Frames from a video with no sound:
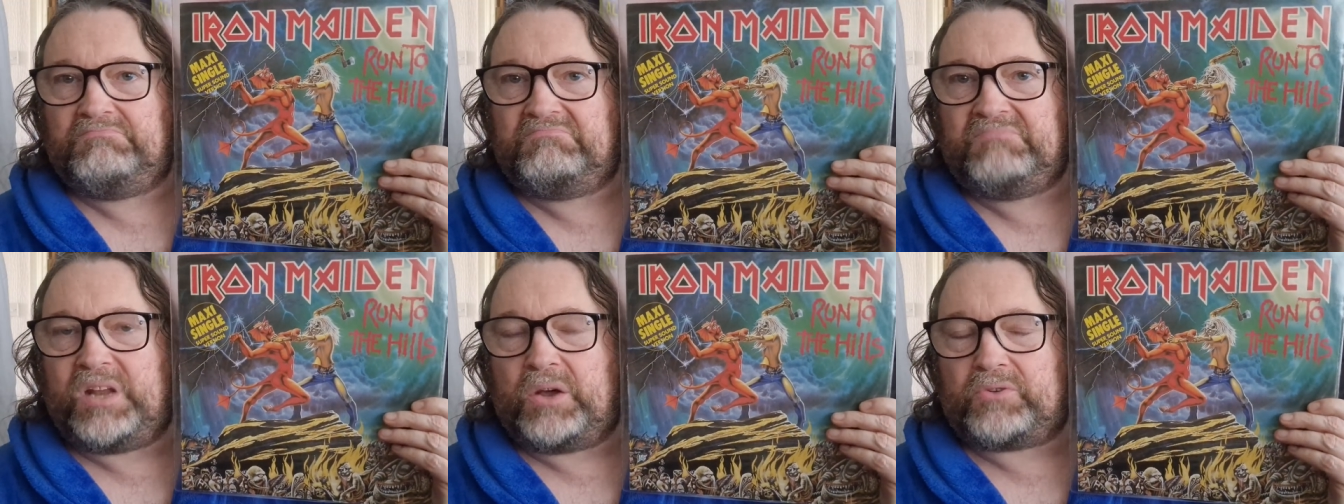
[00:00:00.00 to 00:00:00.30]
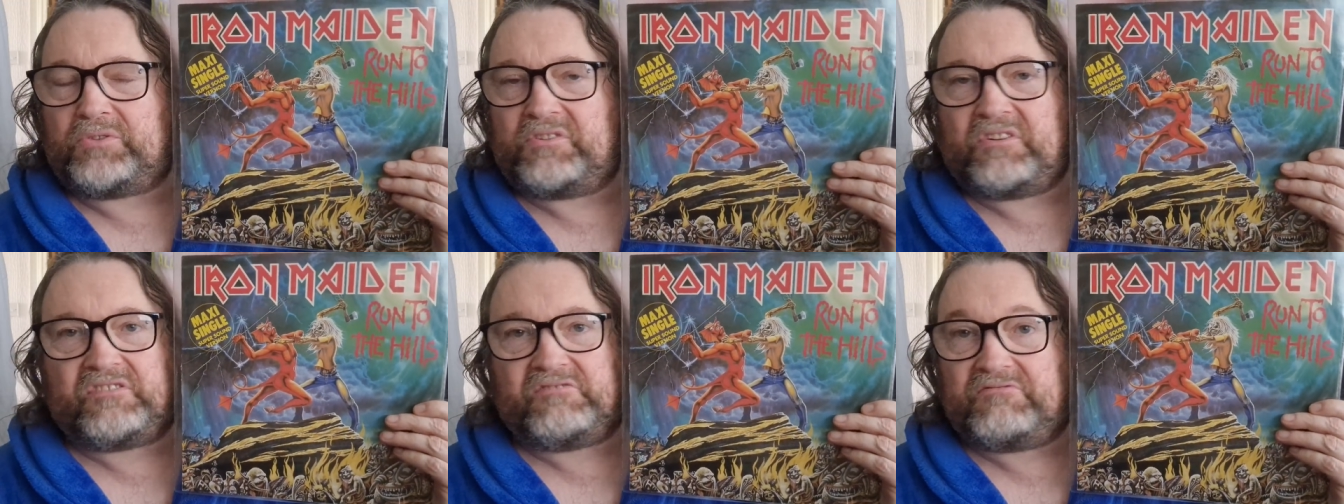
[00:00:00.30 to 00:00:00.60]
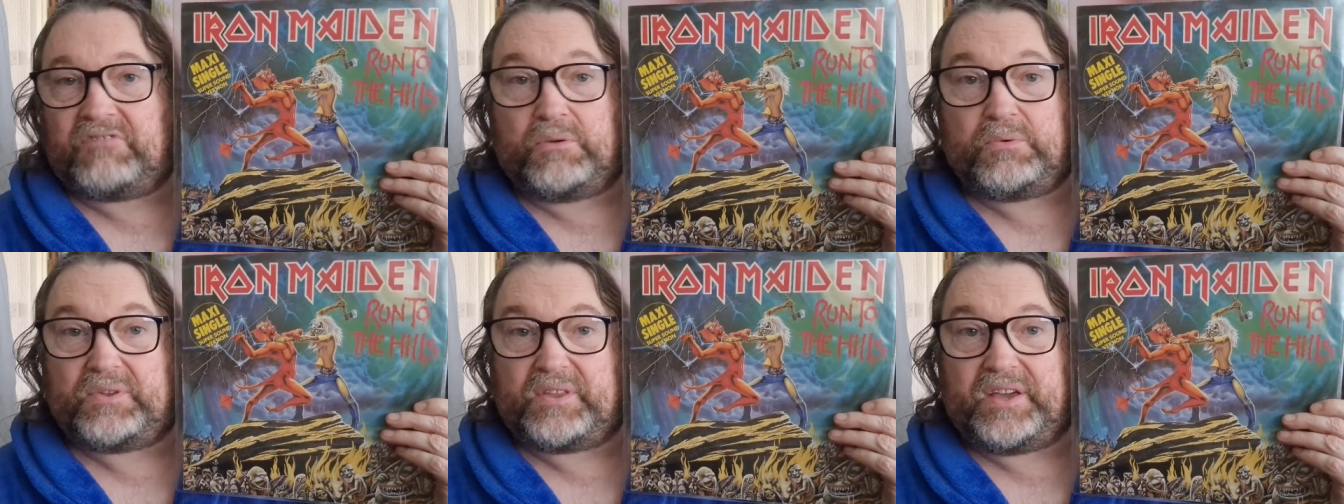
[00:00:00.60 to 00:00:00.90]
no, nothing
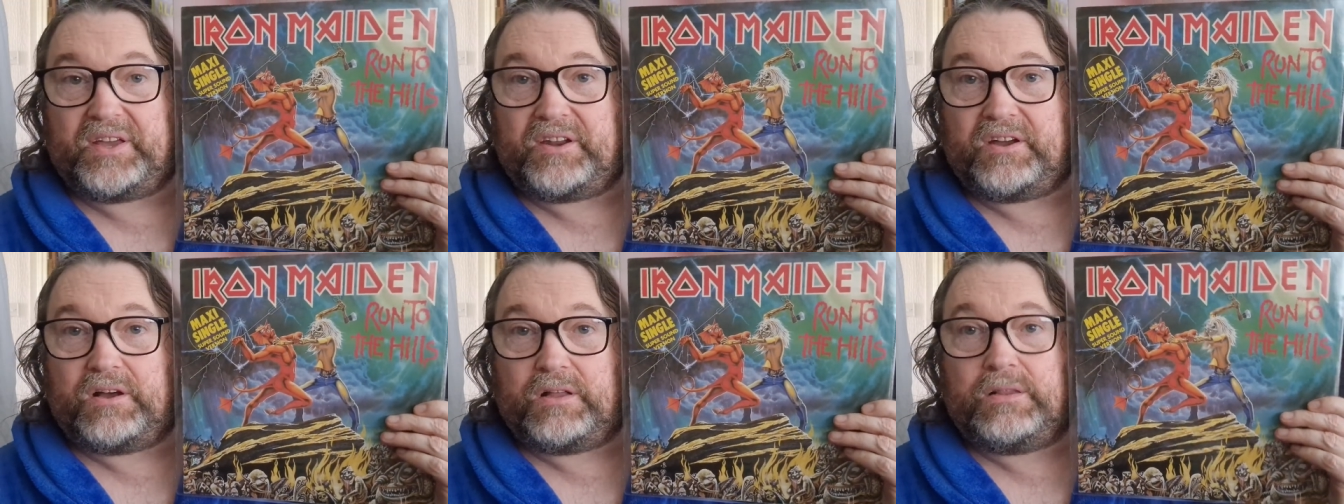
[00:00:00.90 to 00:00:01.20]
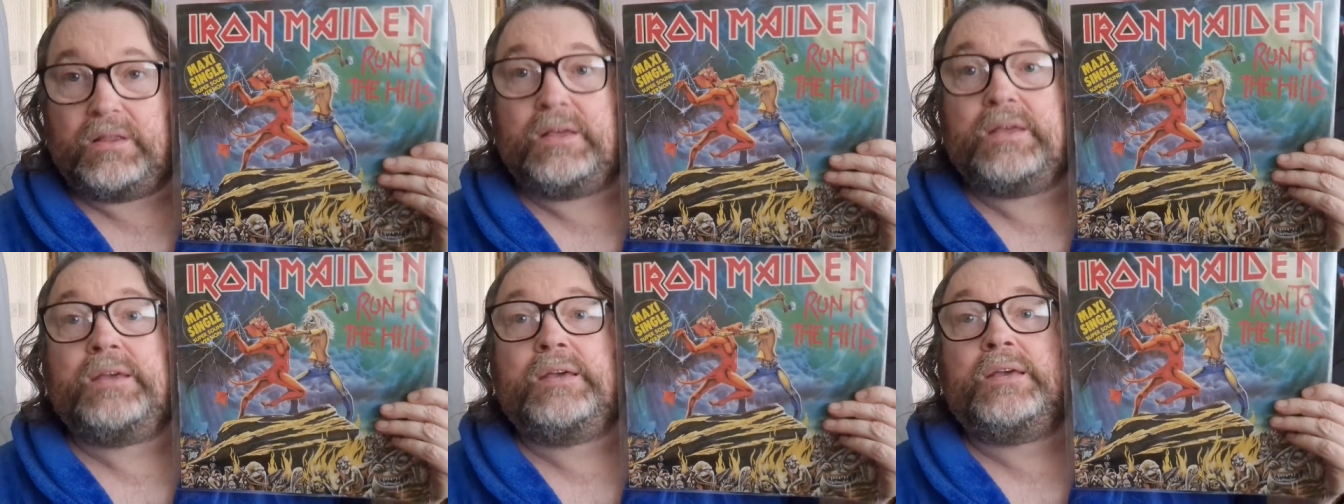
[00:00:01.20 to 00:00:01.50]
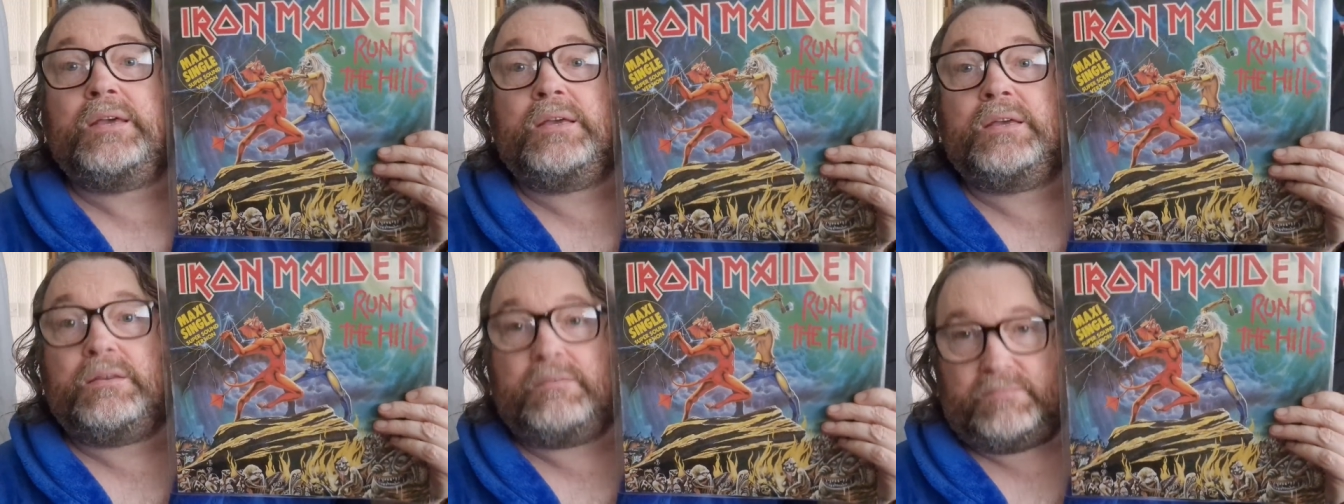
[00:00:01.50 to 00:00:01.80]
wrong with it at all.
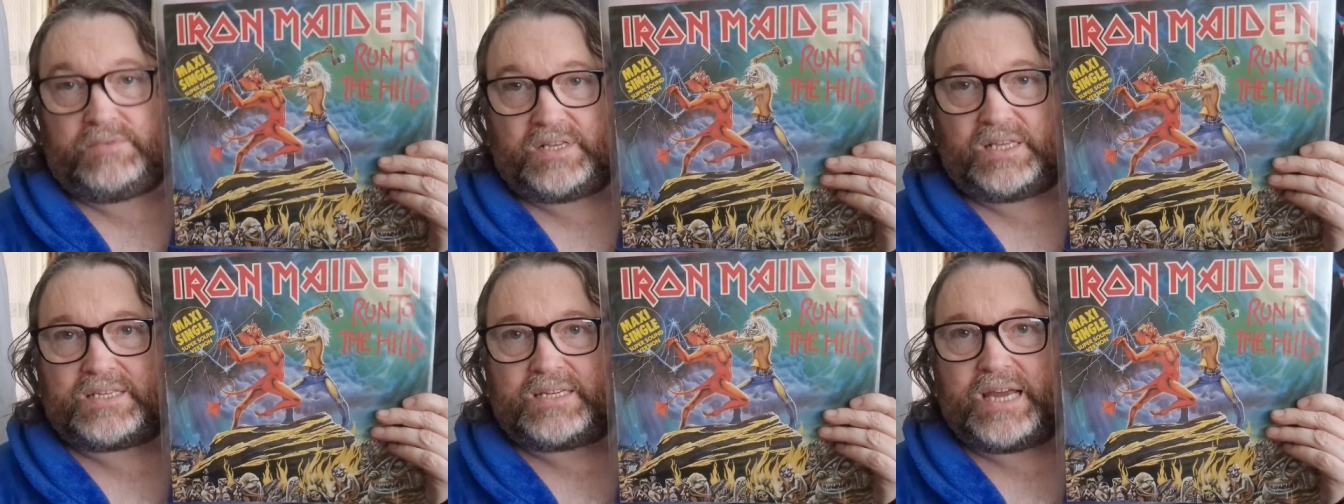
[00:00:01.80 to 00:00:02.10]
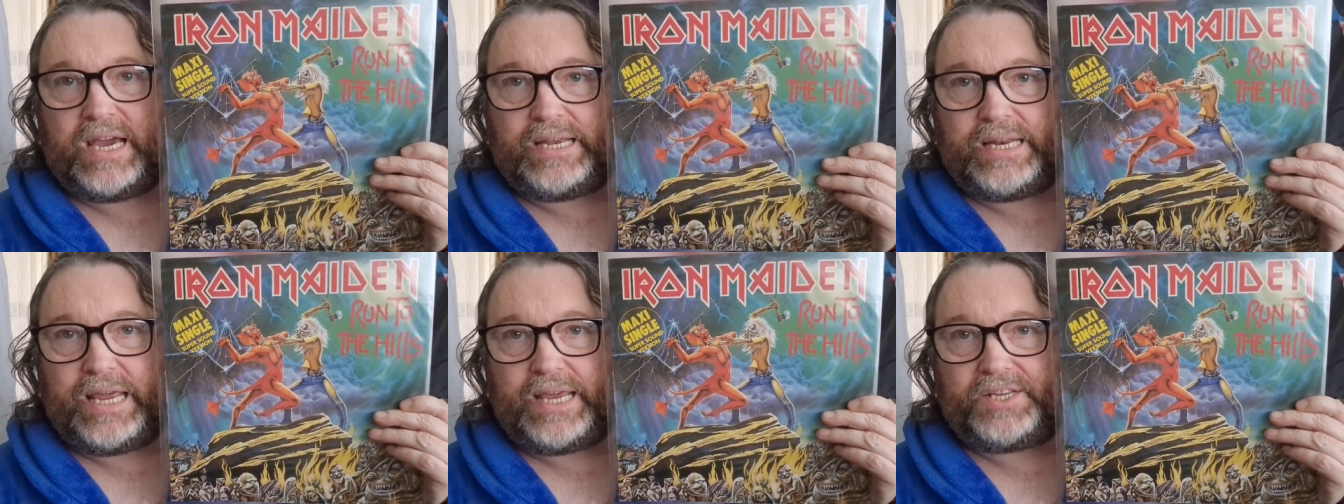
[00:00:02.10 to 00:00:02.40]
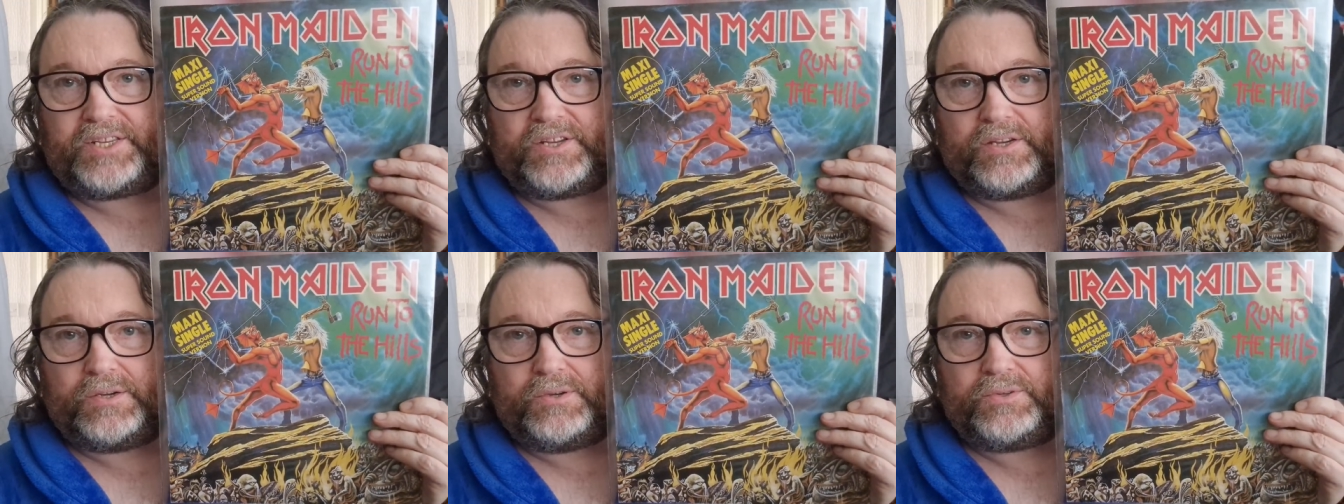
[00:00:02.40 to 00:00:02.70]
So that's
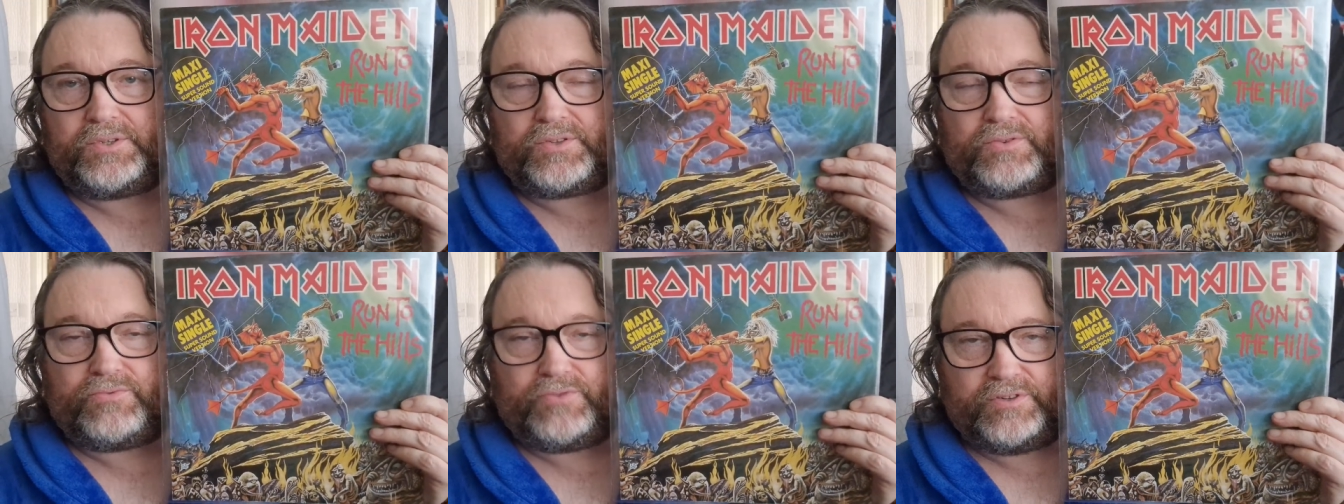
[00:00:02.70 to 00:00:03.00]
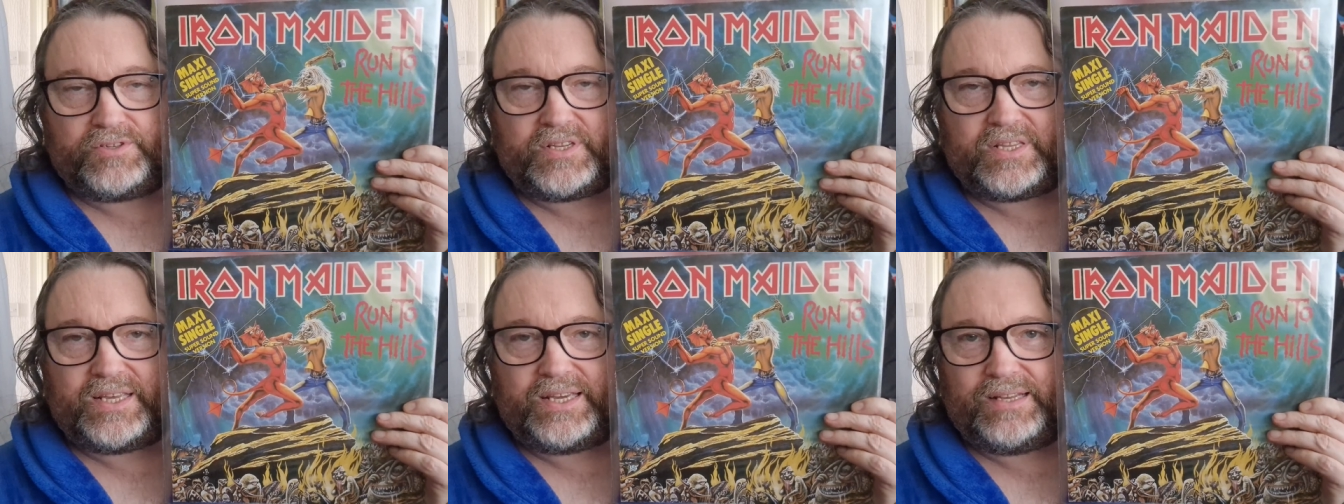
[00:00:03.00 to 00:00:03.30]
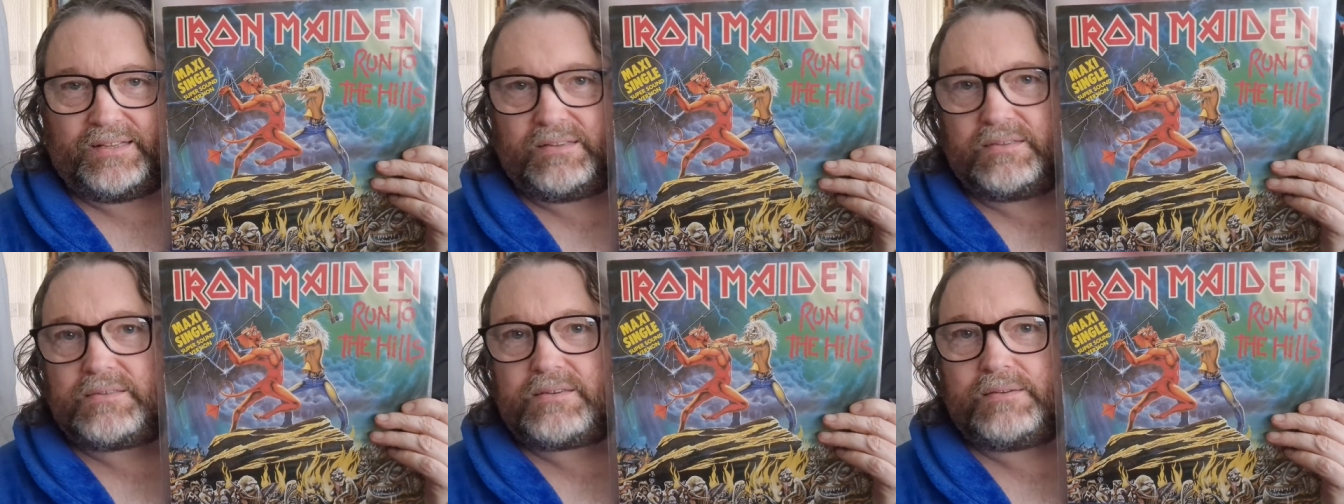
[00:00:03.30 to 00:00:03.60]
1982's Run to the
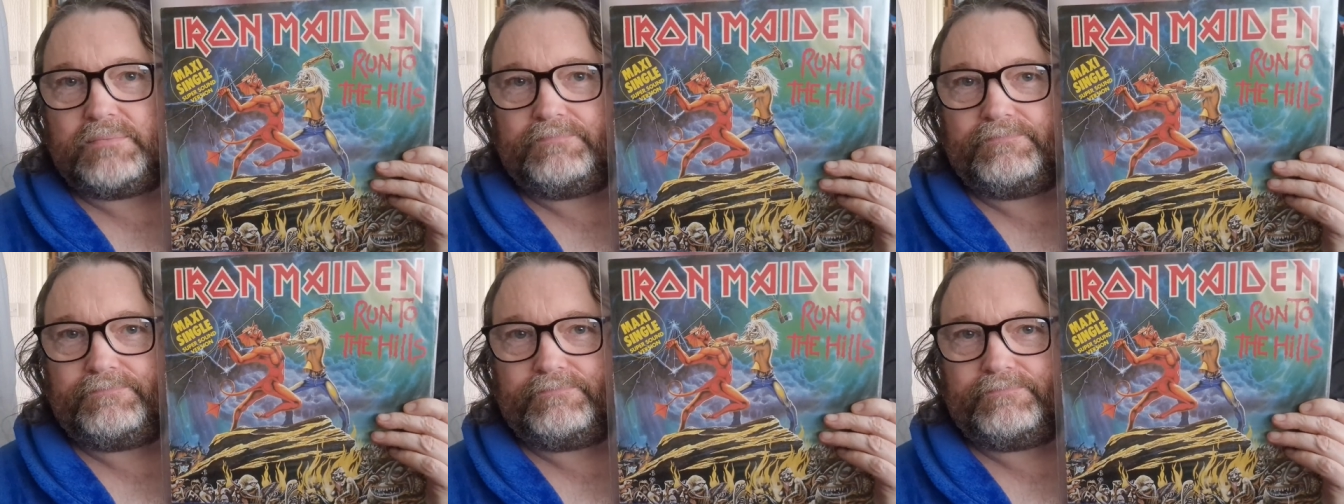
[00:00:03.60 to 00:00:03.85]
Hills.